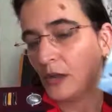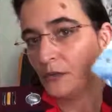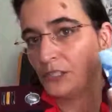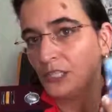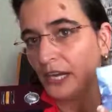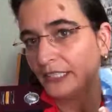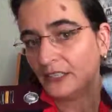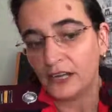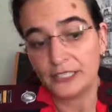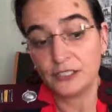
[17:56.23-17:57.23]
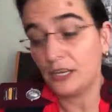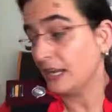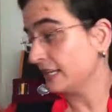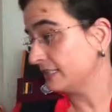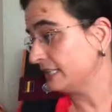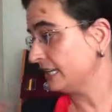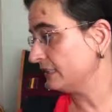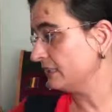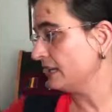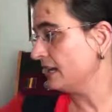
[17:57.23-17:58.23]
GI diet. So like I said,
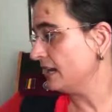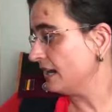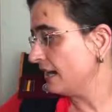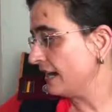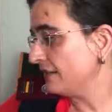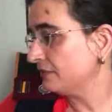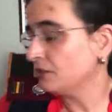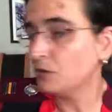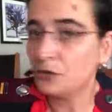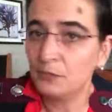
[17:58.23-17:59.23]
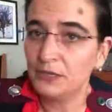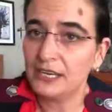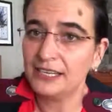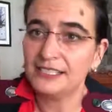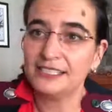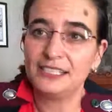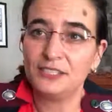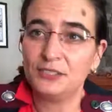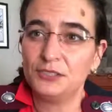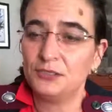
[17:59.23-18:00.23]
I have a document. I can send
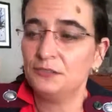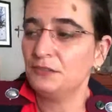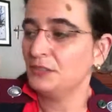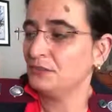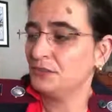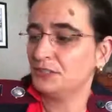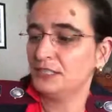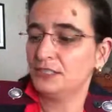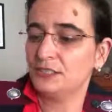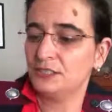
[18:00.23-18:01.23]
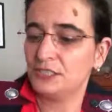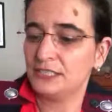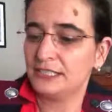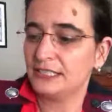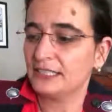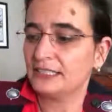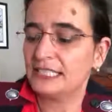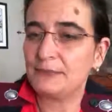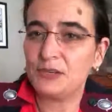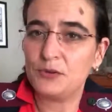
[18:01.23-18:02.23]
it to you if you're interested. Just
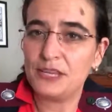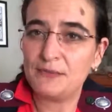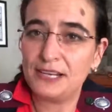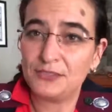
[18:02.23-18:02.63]
send me your email